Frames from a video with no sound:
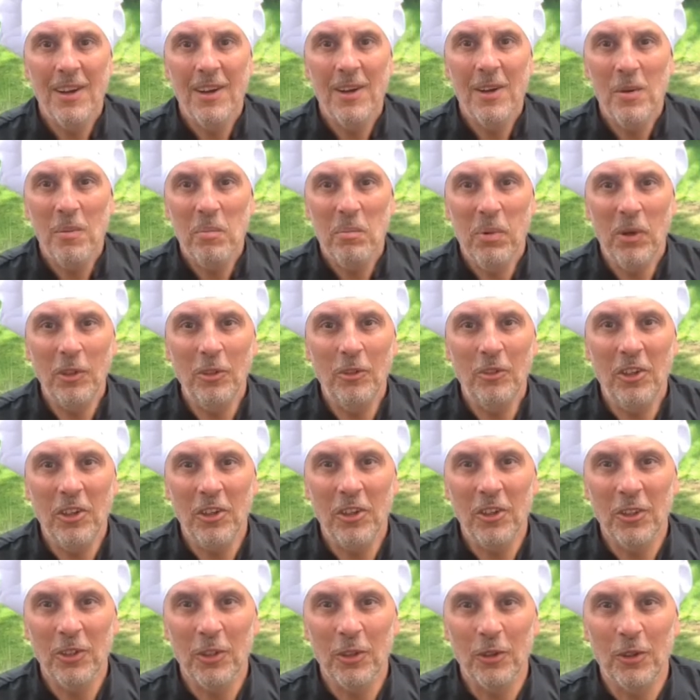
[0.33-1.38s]

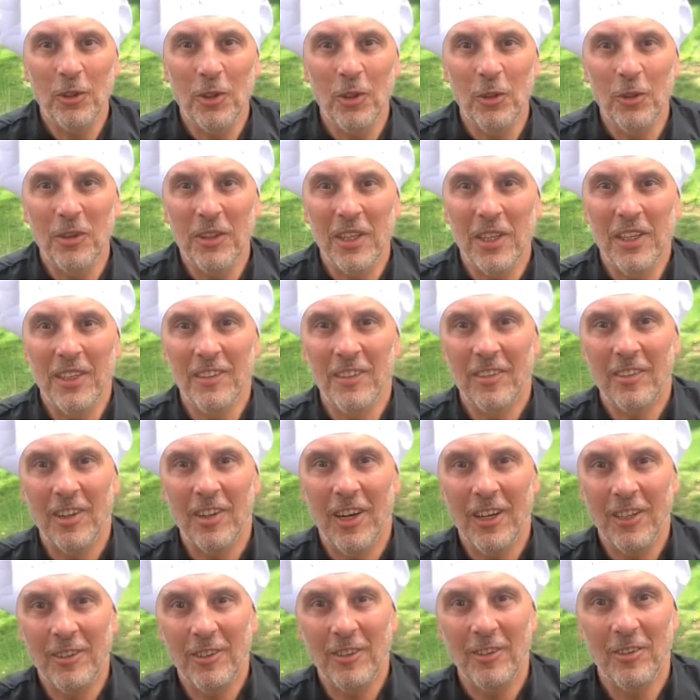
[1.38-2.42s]
Buongiorno tutti, it's
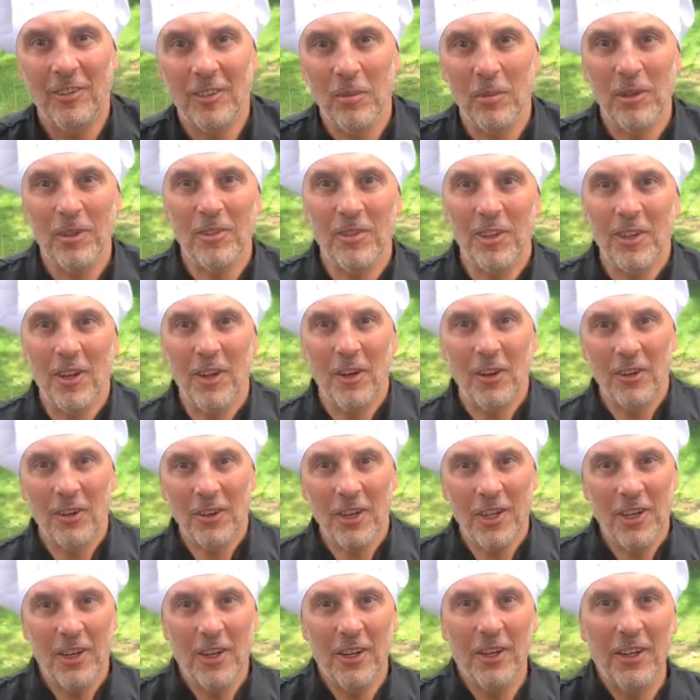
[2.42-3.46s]
Jason Simmons, the Cockney
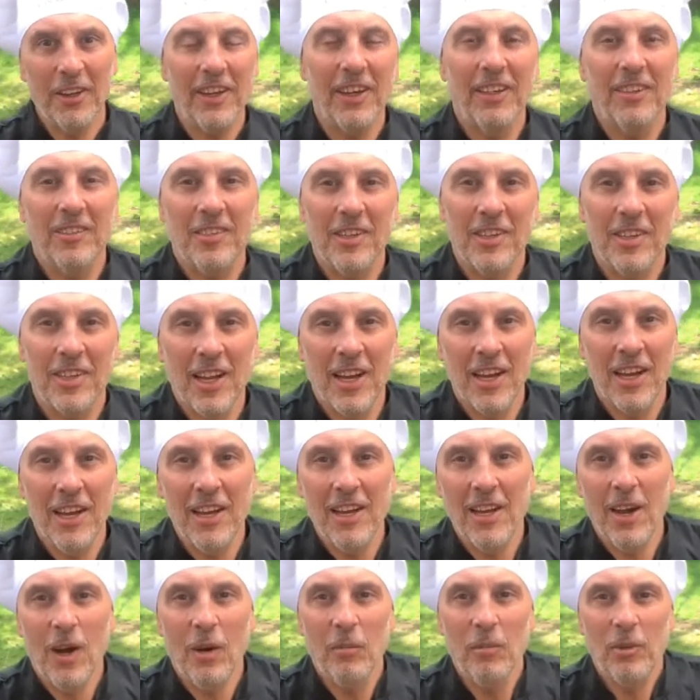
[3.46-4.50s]
cook, and today
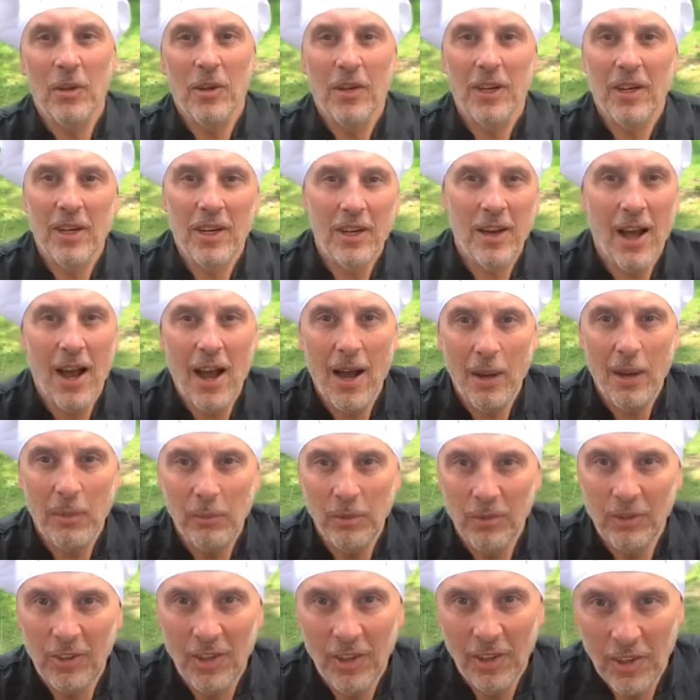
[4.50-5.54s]
I'm doing an
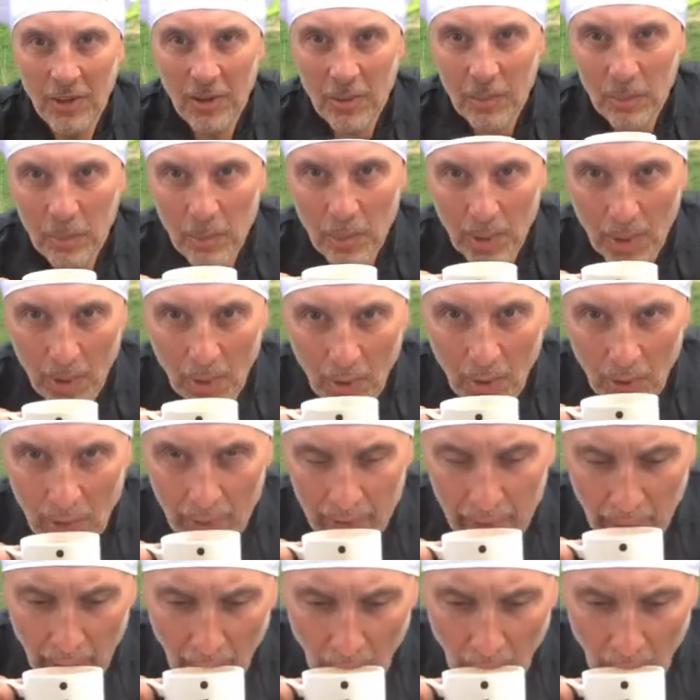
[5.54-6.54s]
absolute blinder.